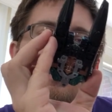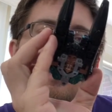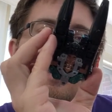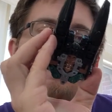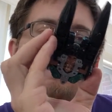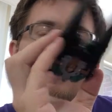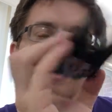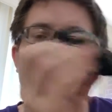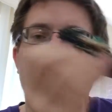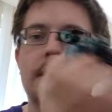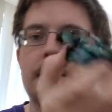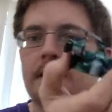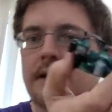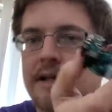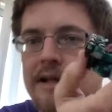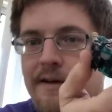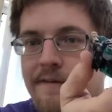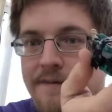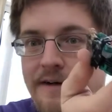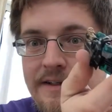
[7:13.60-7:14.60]
I figured, hey,
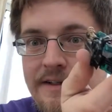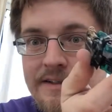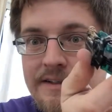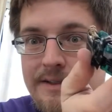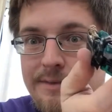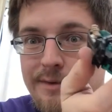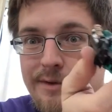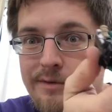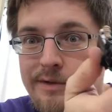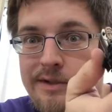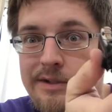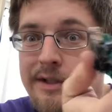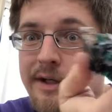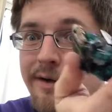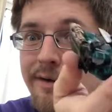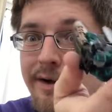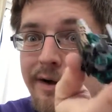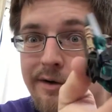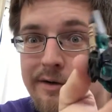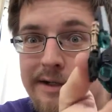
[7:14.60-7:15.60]
if I see him at
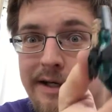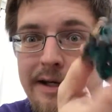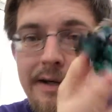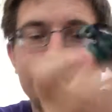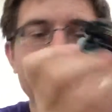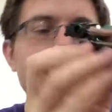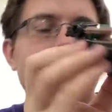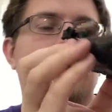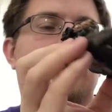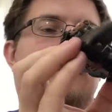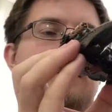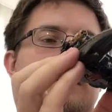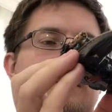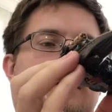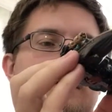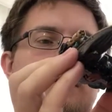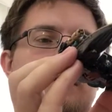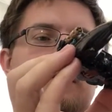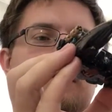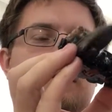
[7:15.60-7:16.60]
retail, I'll get him.
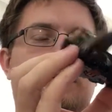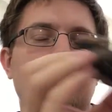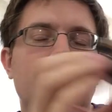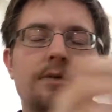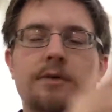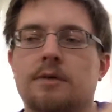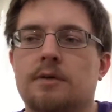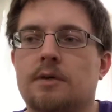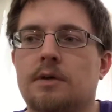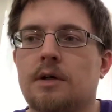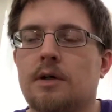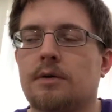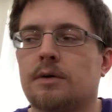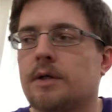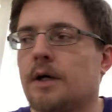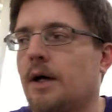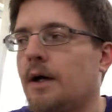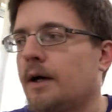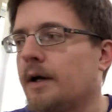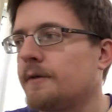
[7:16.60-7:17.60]
This was, oh
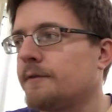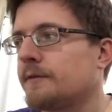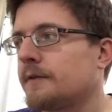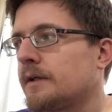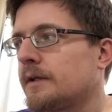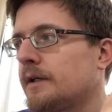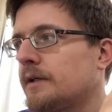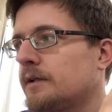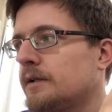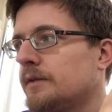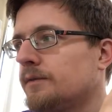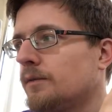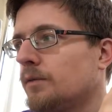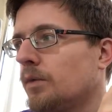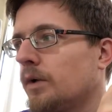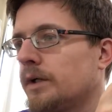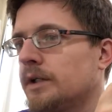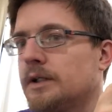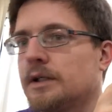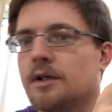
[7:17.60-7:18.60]
god, I forget even
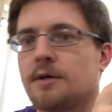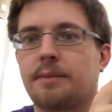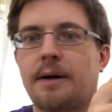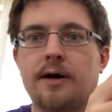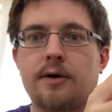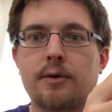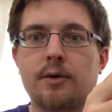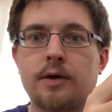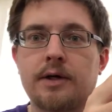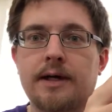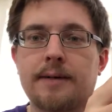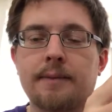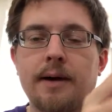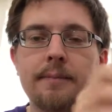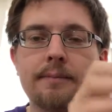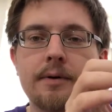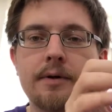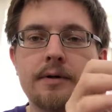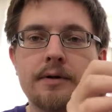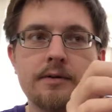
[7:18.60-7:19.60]
what year Power Core came
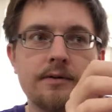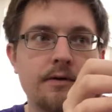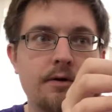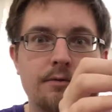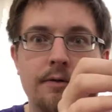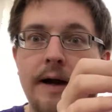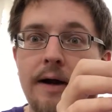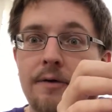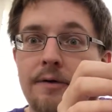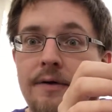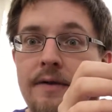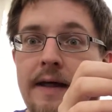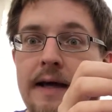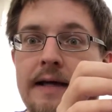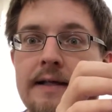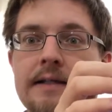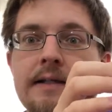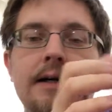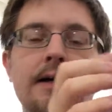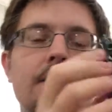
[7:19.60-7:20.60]
out, but around
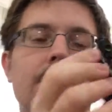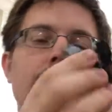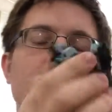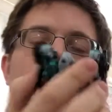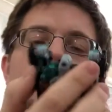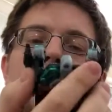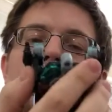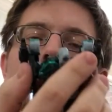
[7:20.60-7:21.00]
that year.